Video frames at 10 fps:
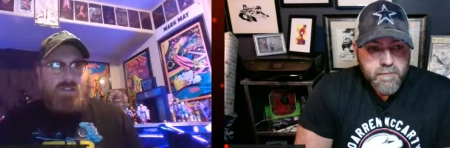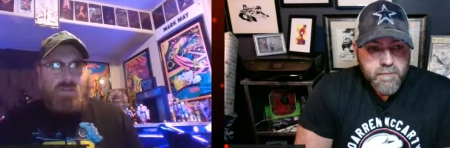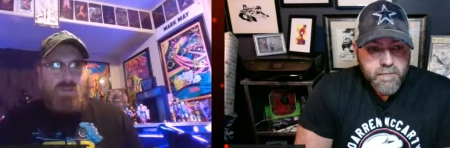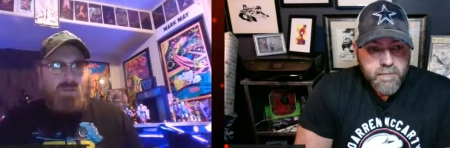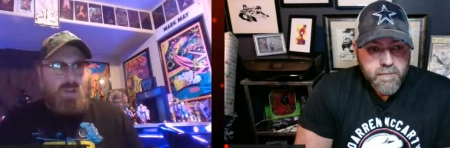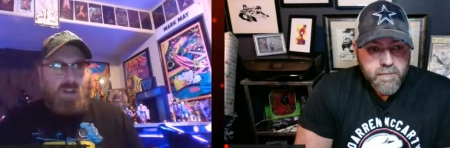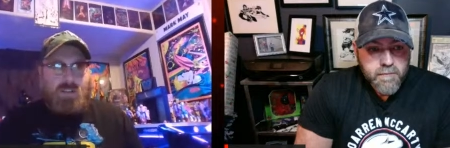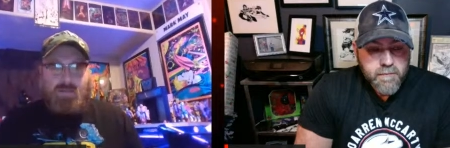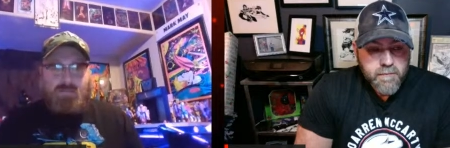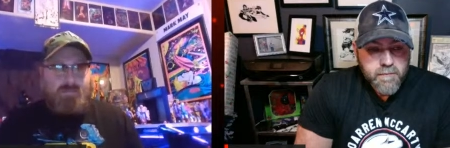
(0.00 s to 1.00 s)
Speaker 1: so
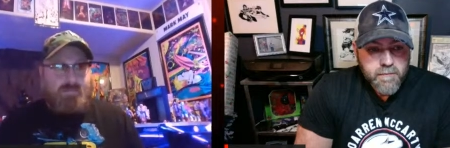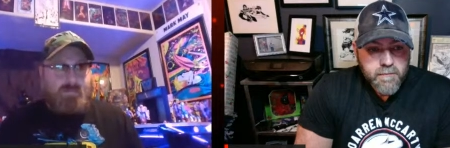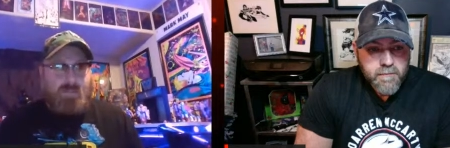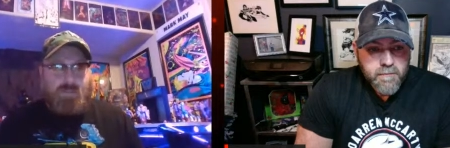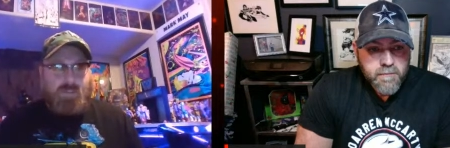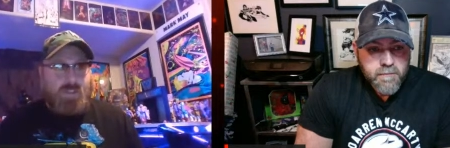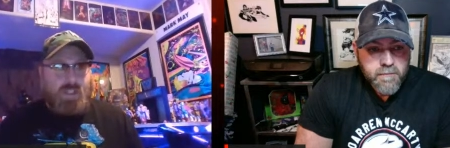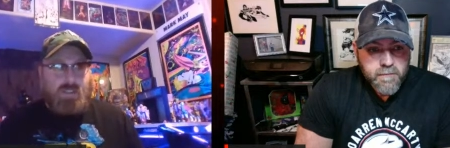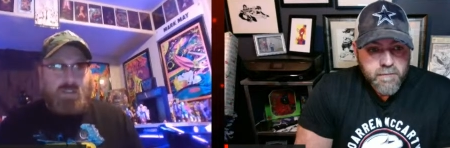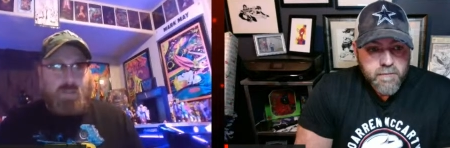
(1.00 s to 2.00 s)
awesome of you
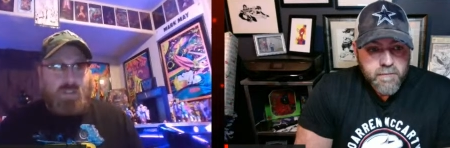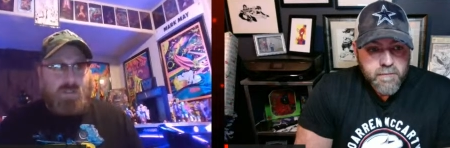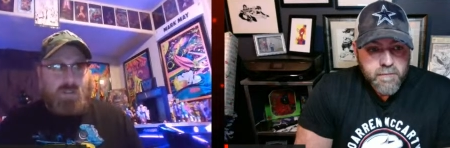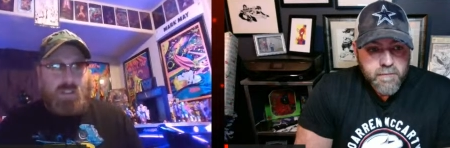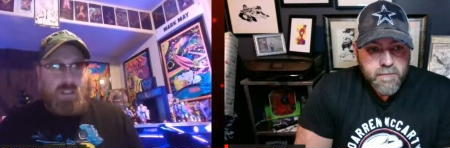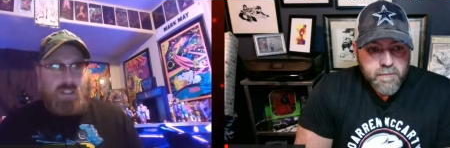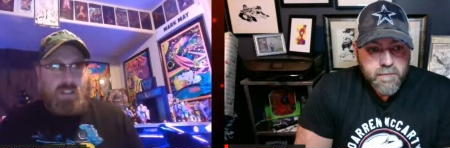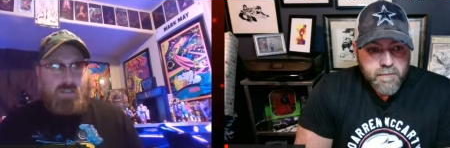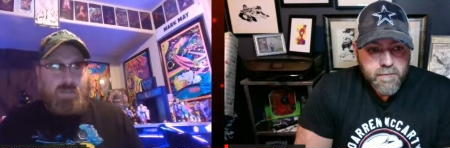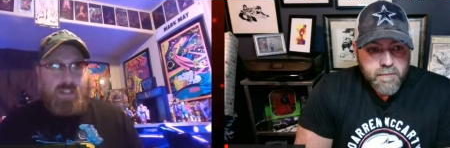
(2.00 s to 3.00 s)
guys to be doing that.
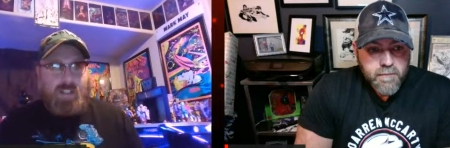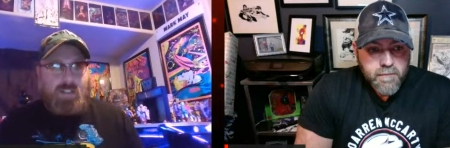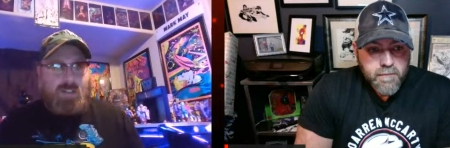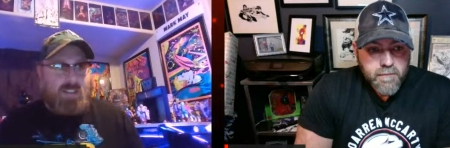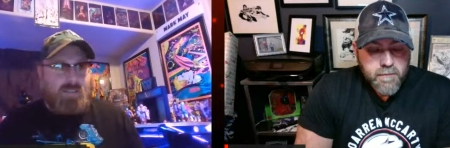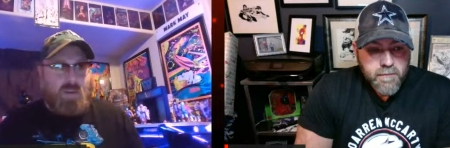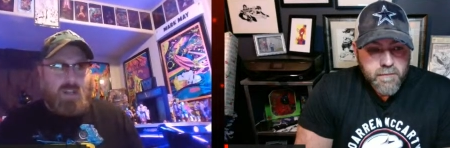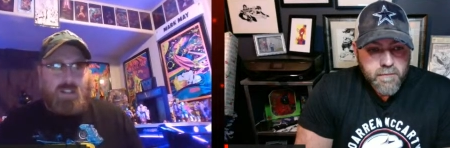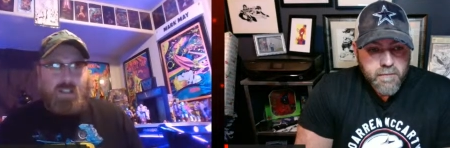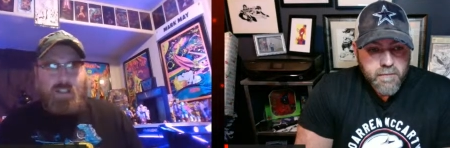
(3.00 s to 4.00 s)
I mean, I know that's
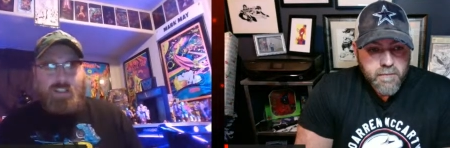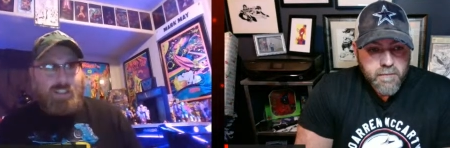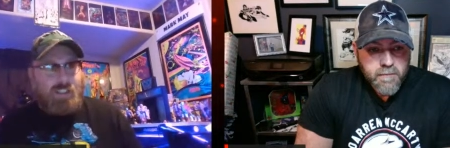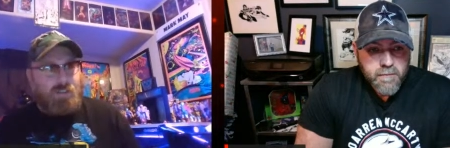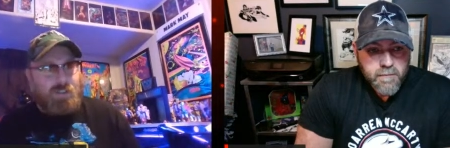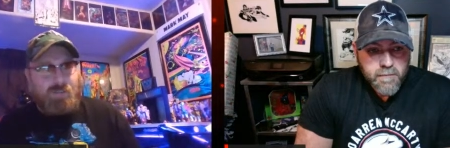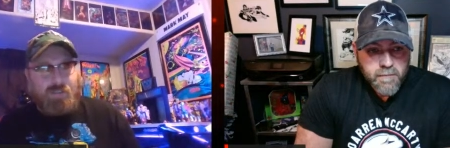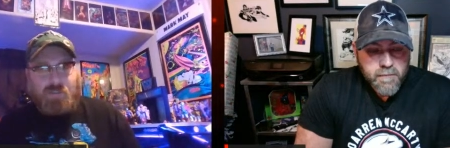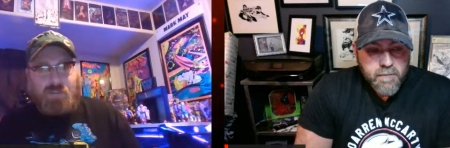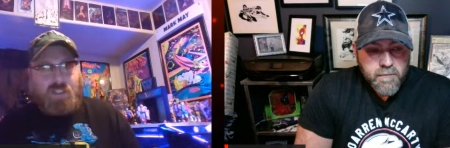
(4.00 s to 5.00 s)
probably gonna you know lift the
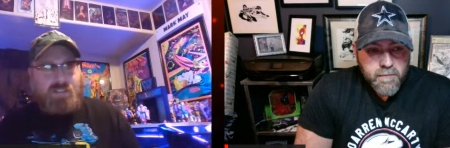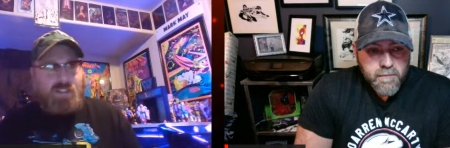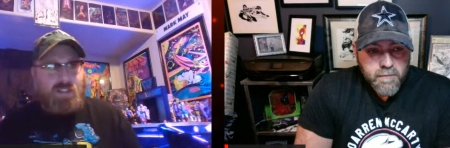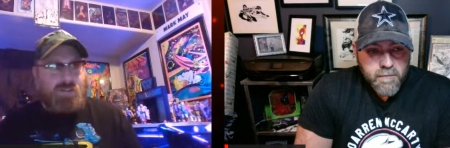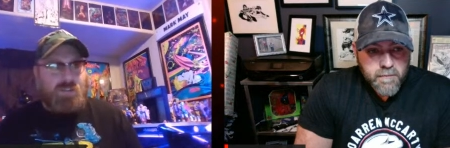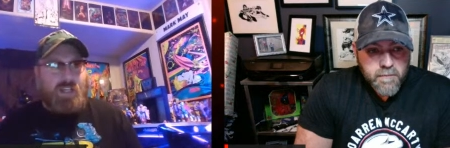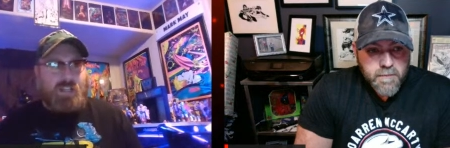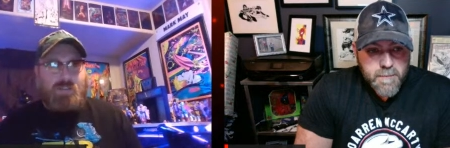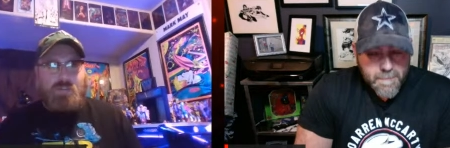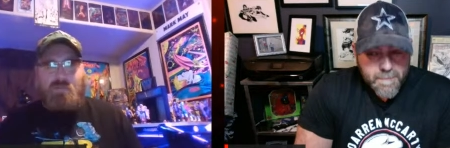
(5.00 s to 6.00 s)
spirits of those
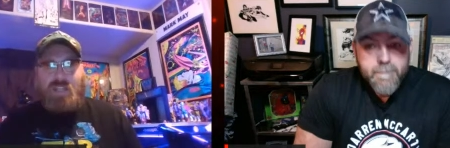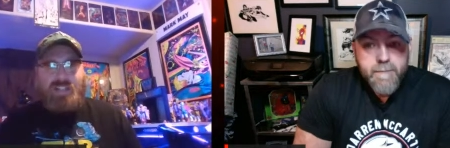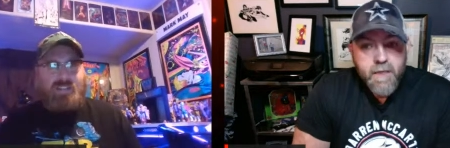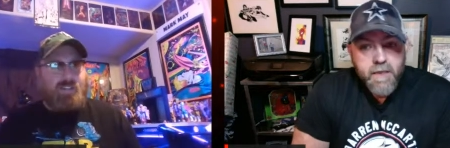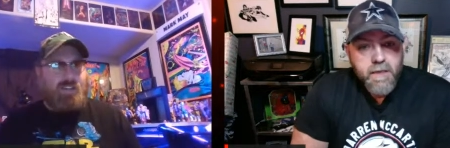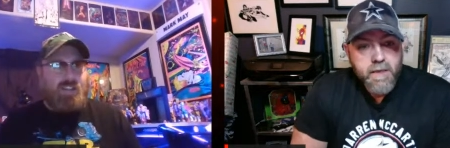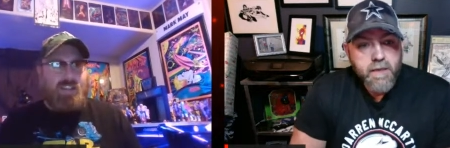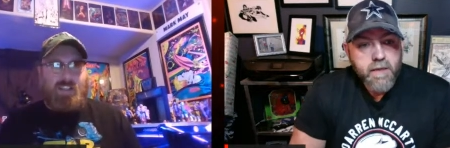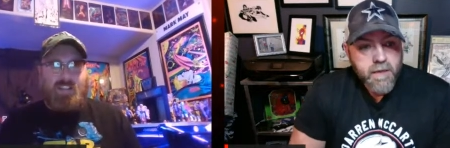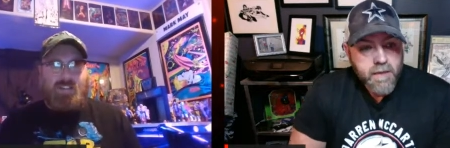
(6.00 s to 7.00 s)
guys tremendously
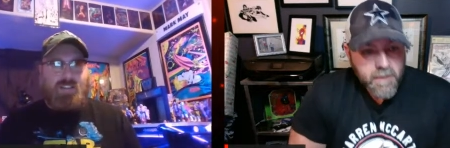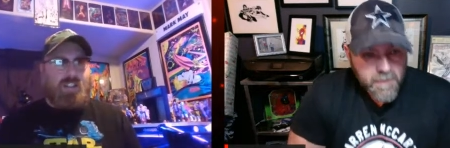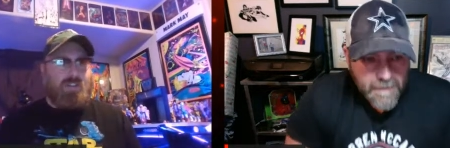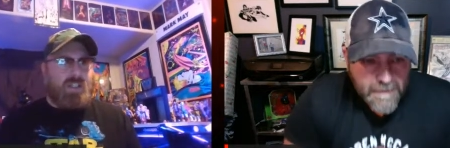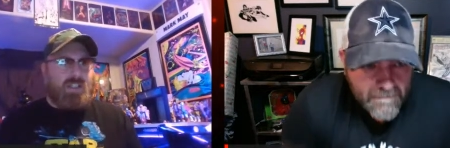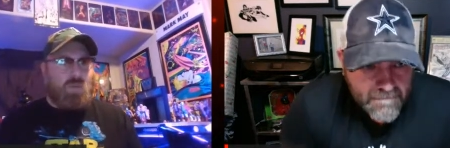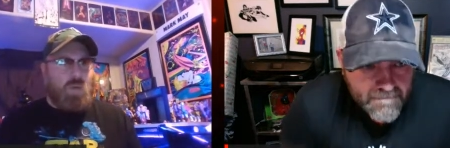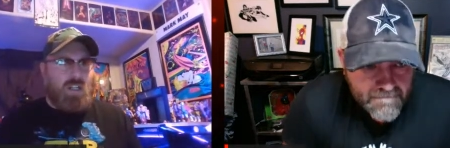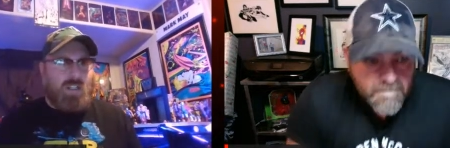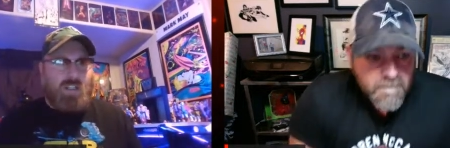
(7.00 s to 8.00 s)
to see yeah. you guys
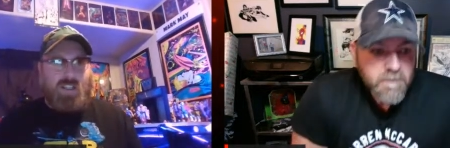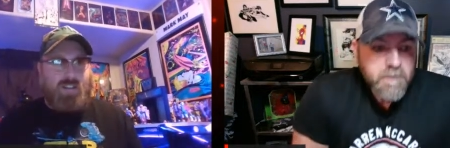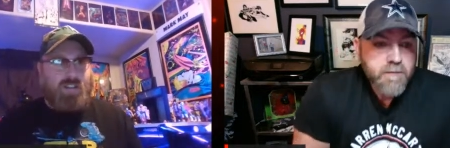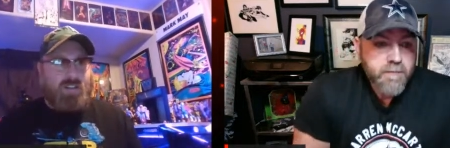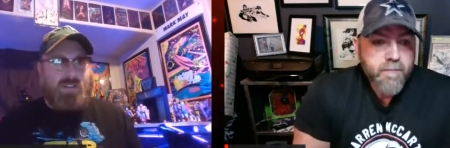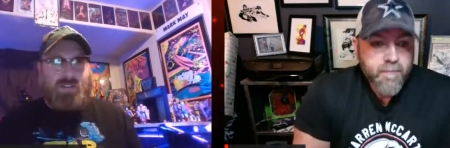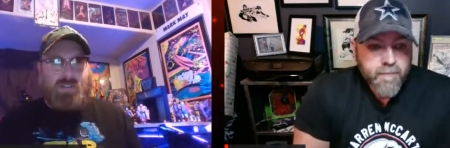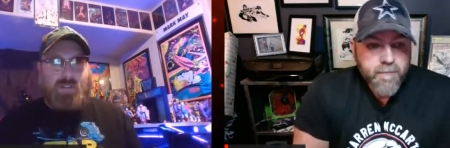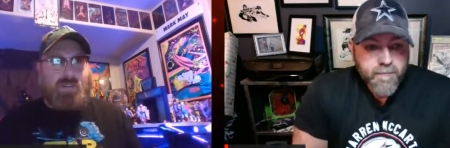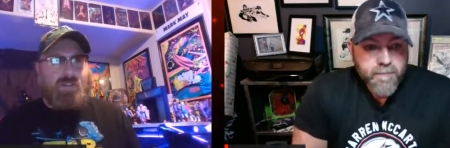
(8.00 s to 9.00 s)
walk in, dude.
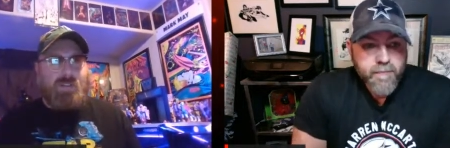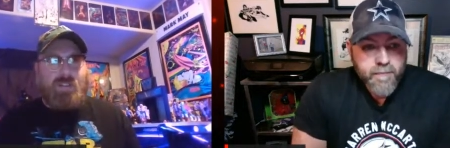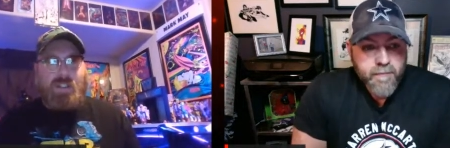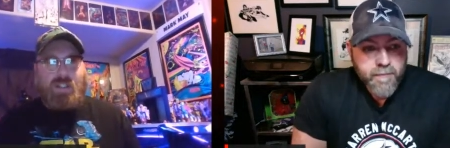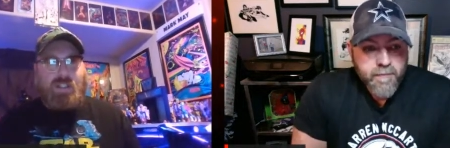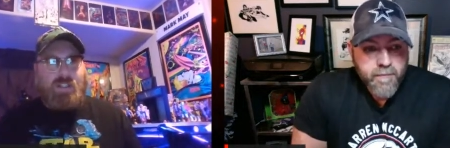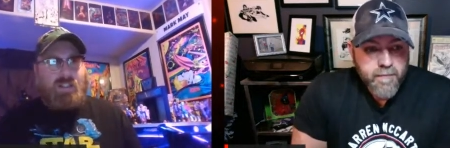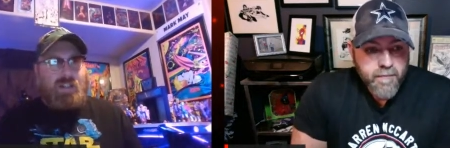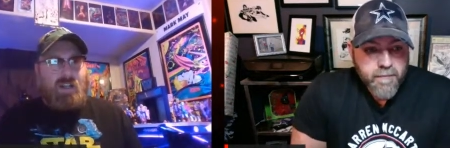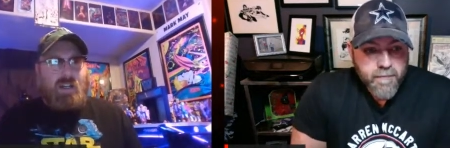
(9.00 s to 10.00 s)
So,
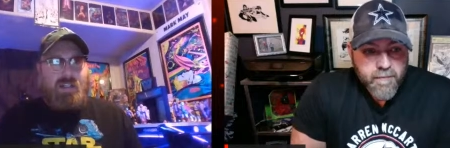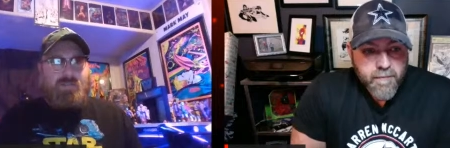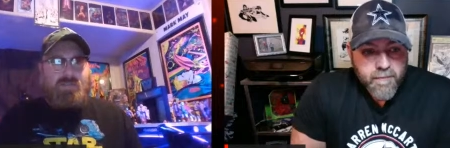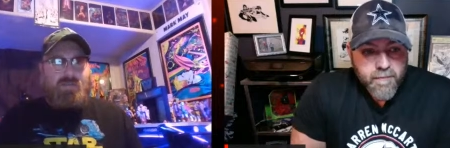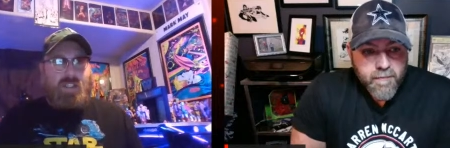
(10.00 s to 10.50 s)
um,